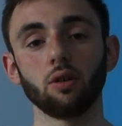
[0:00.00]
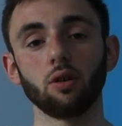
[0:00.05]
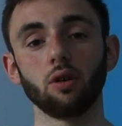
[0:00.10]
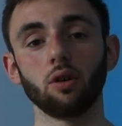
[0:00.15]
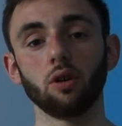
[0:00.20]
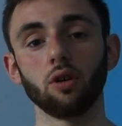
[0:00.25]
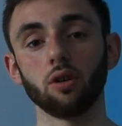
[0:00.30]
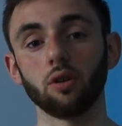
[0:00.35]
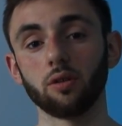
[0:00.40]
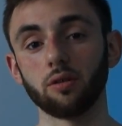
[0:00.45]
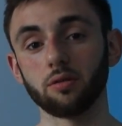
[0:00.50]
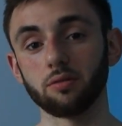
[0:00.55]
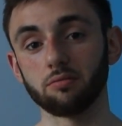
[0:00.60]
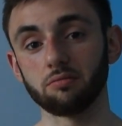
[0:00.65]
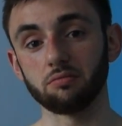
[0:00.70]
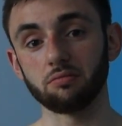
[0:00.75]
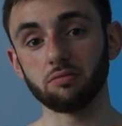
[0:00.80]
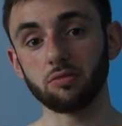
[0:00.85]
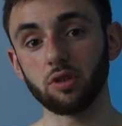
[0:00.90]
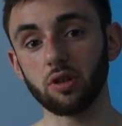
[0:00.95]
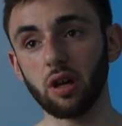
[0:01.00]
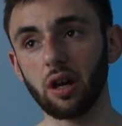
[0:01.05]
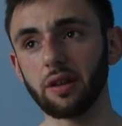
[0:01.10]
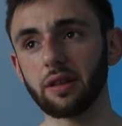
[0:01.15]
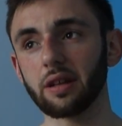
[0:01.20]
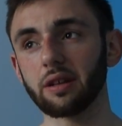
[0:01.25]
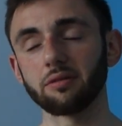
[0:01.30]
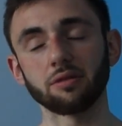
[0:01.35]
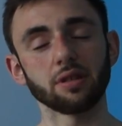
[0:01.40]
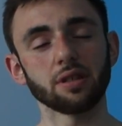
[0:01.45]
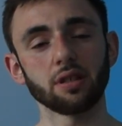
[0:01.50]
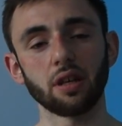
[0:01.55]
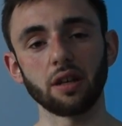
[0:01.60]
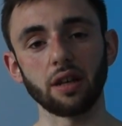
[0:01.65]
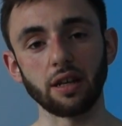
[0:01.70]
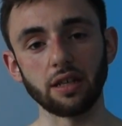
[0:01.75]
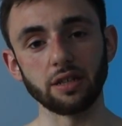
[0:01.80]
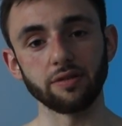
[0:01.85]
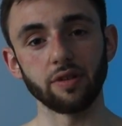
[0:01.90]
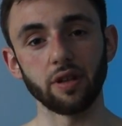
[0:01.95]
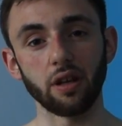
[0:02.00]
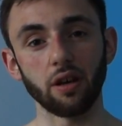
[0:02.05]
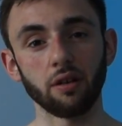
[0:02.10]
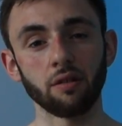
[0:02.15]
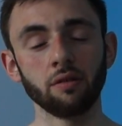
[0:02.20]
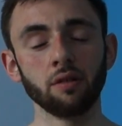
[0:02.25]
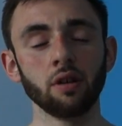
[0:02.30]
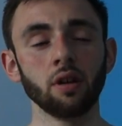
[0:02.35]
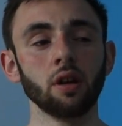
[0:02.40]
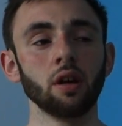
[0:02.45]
on, I think it was Sunday's video.